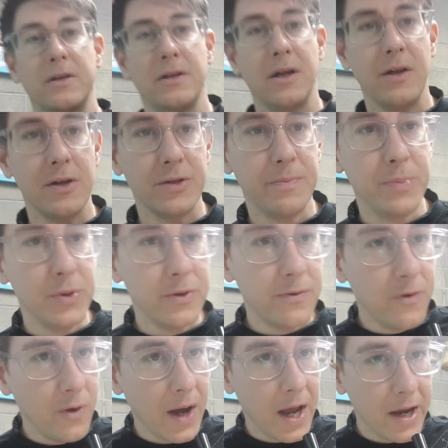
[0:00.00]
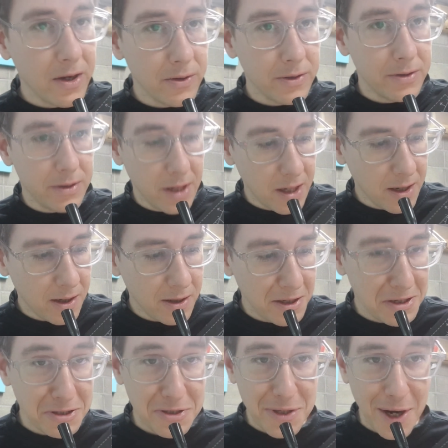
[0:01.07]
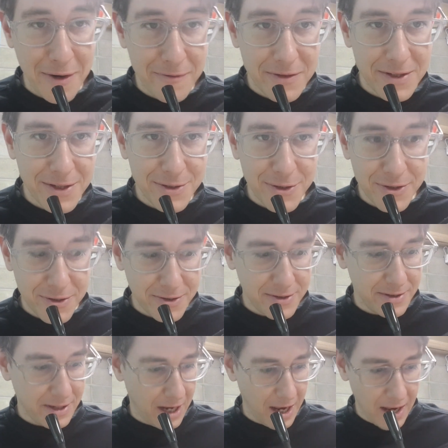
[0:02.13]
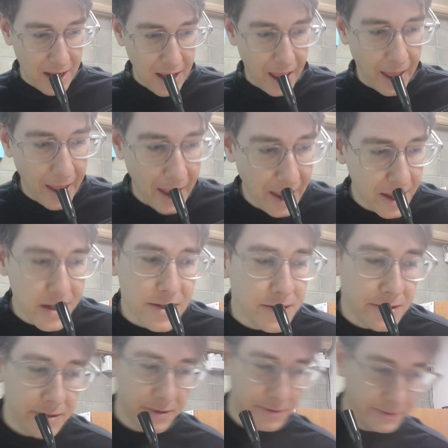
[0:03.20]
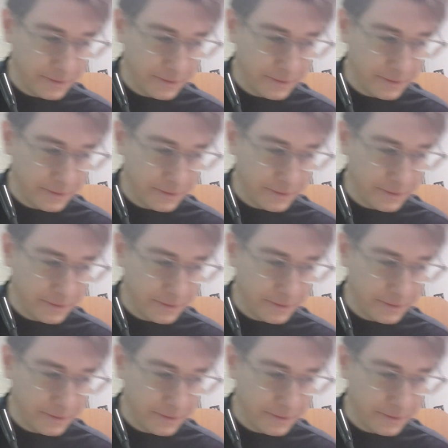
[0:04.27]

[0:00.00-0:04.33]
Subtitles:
All those beautiful angles there instead of scissors. And